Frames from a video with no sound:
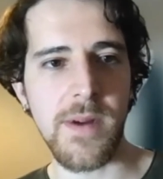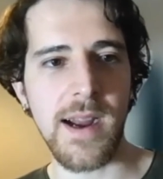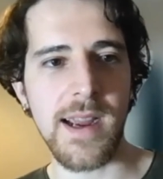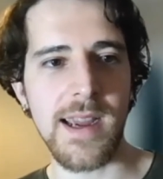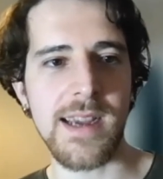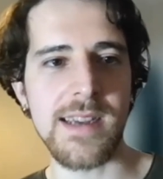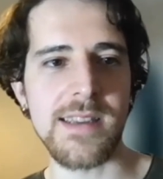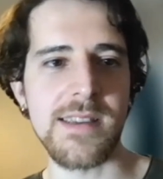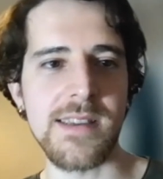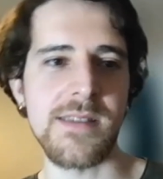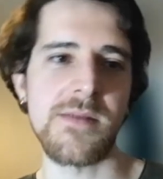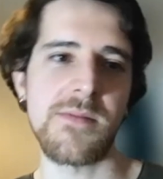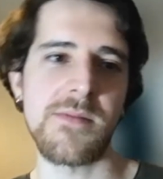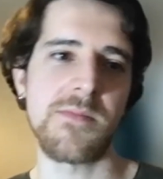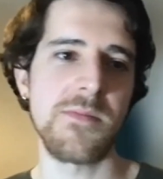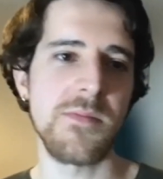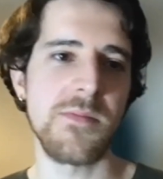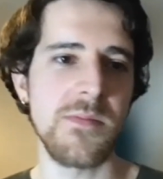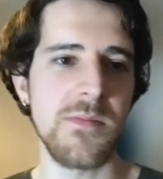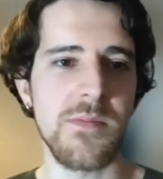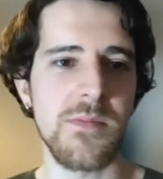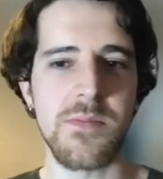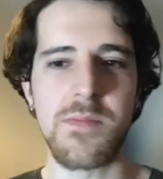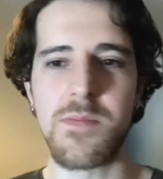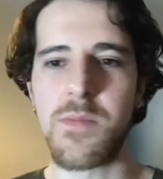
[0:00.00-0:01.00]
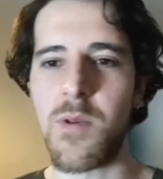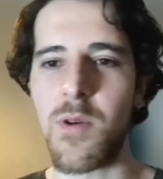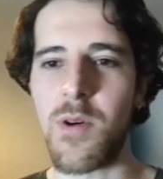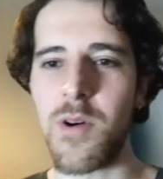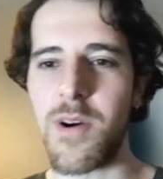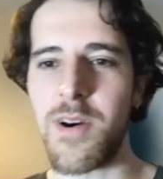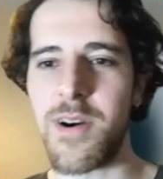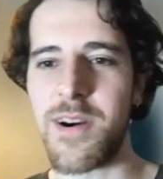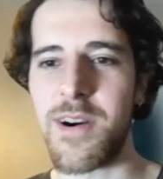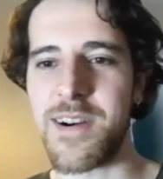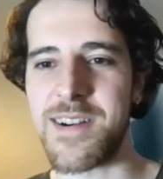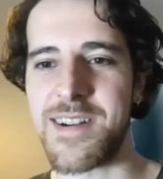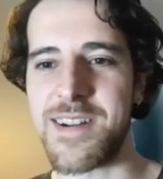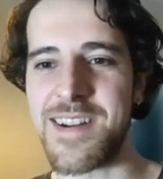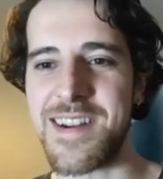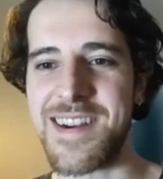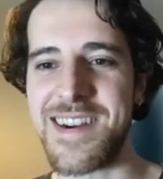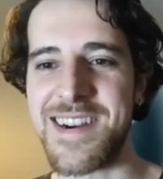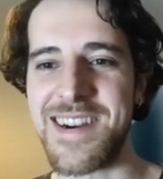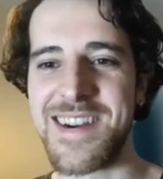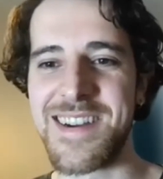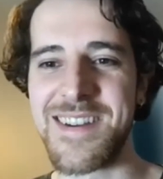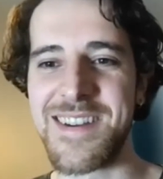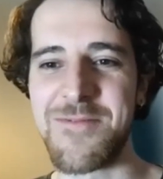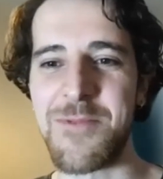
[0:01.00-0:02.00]
I guess, more
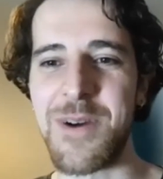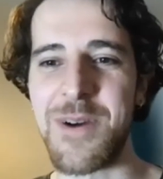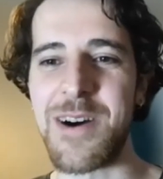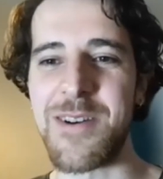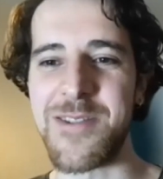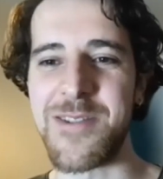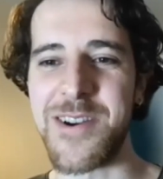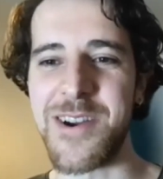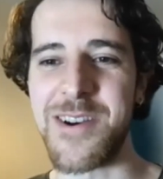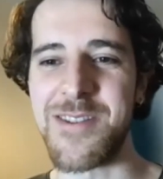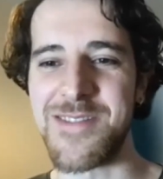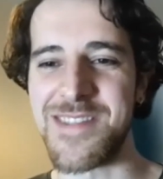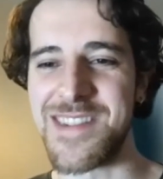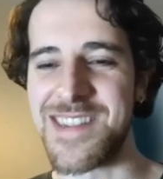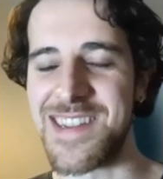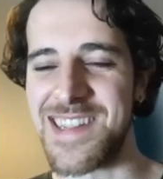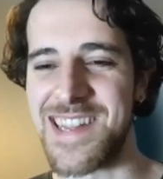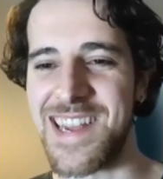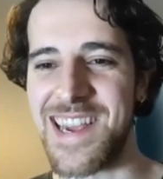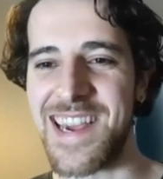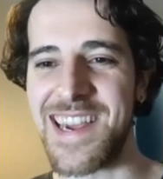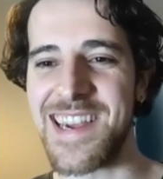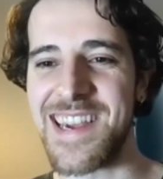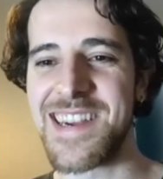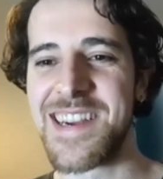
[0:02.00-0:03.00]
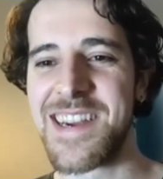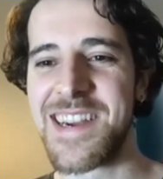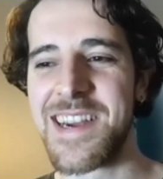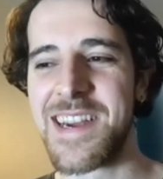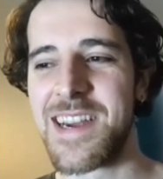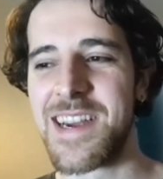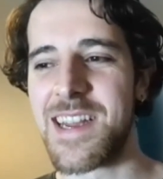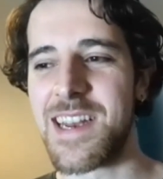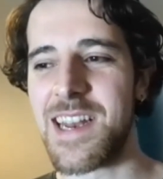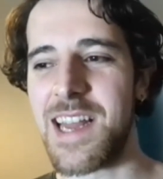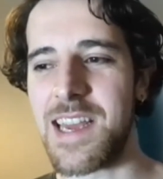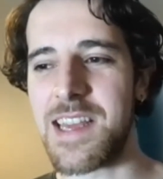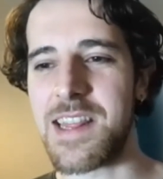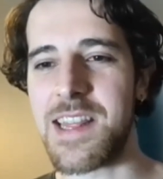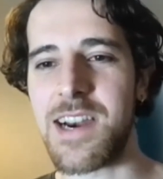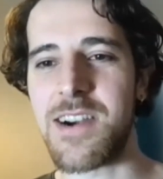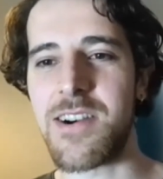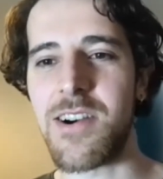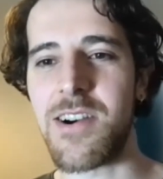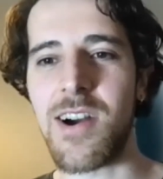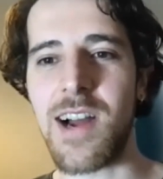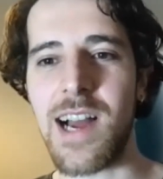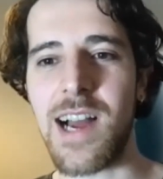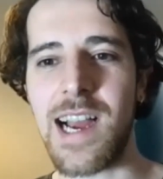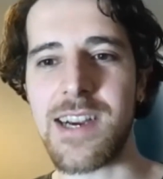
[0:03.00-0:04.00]
well known today, like they're
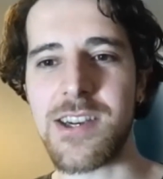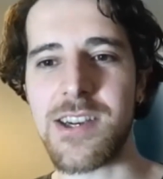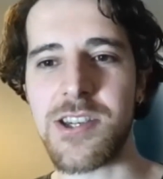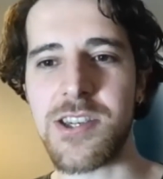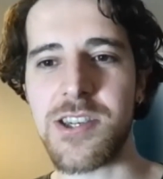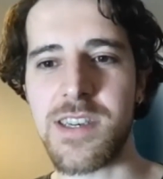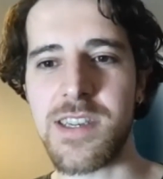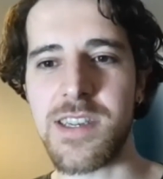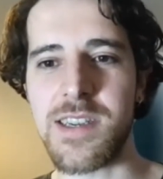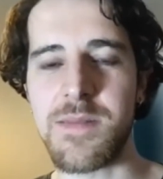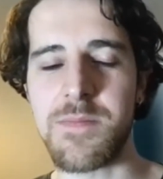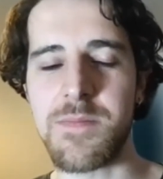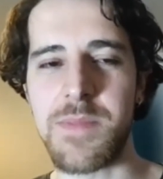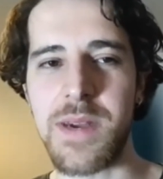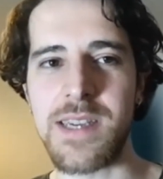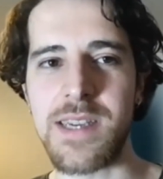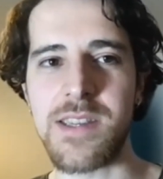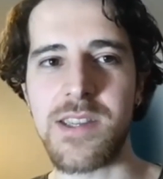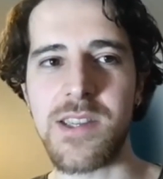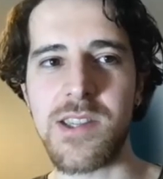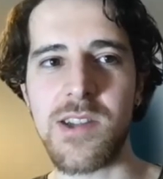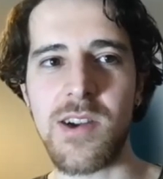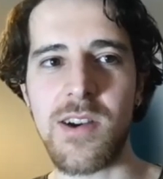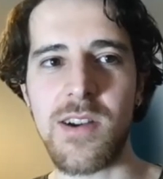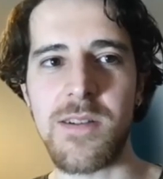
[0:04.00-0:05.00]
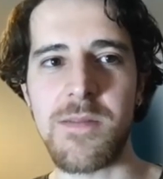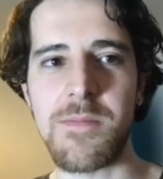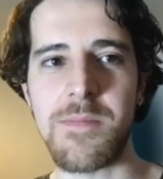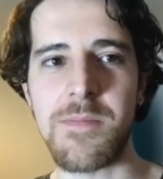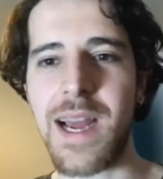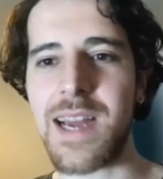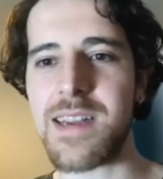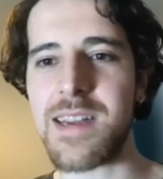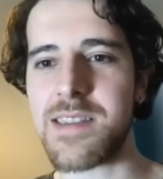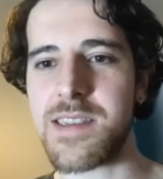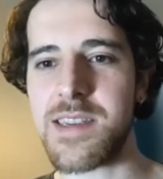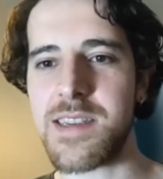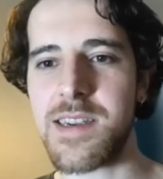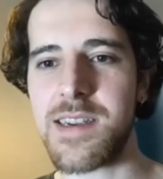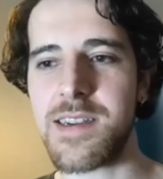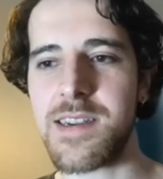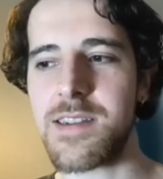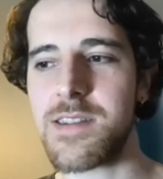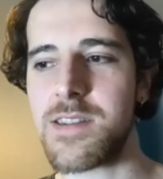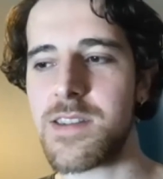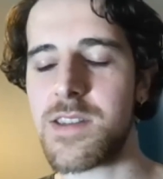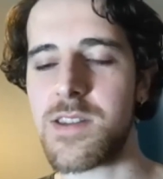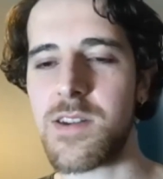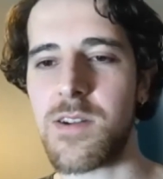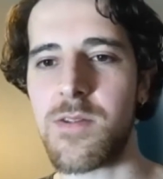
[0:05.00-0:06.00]
not actually based on
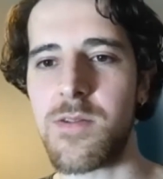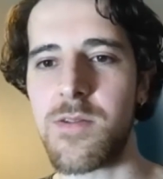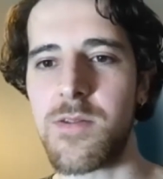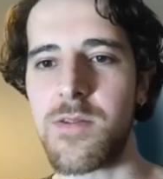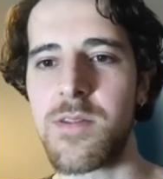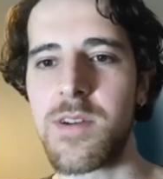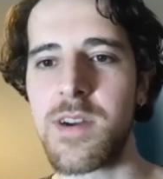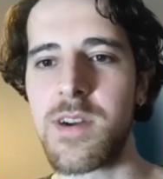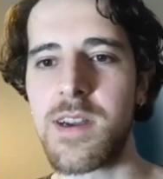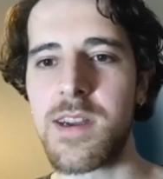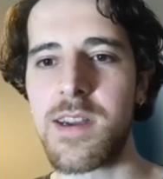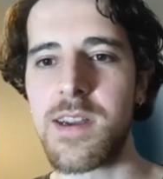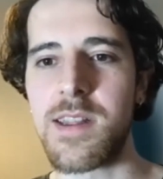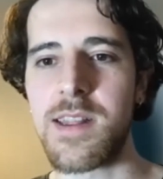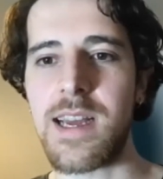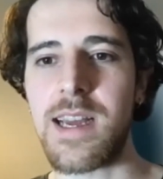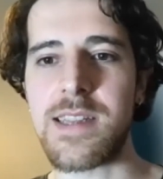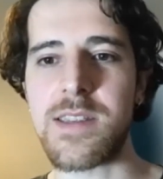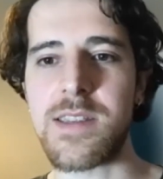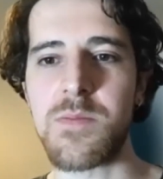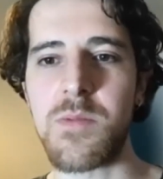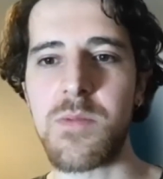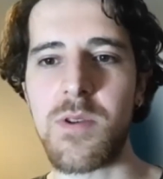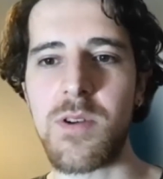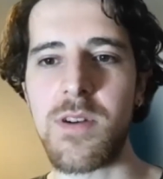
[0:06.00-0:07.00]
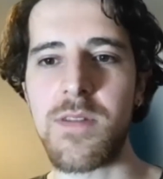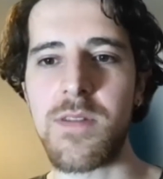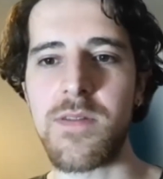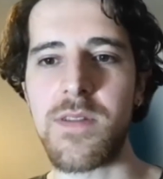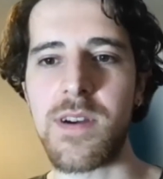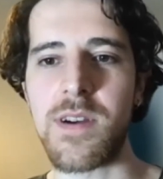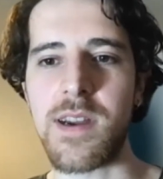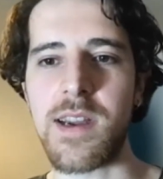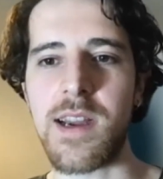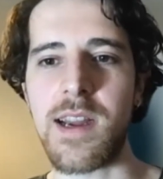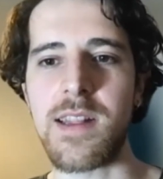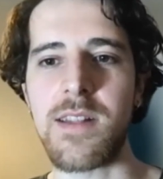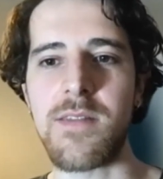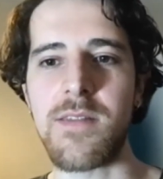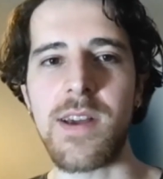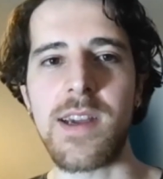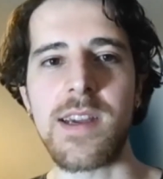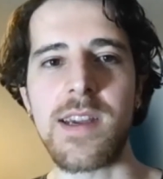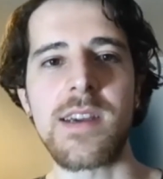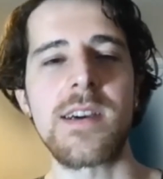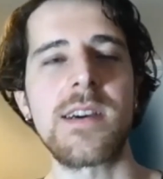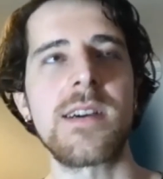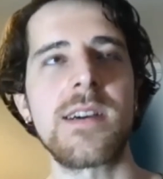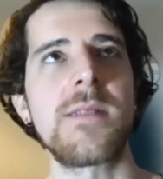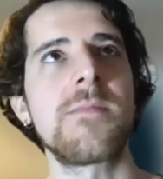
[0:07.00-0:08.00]
masking. So that's more of a kind of
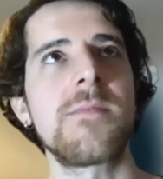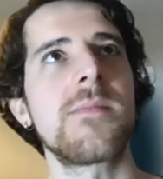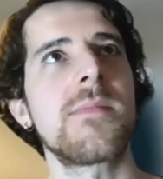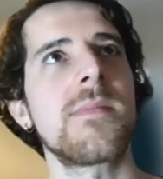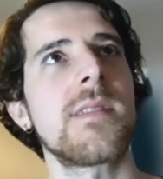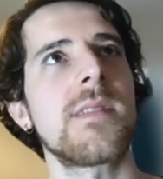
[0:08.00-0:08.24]
like a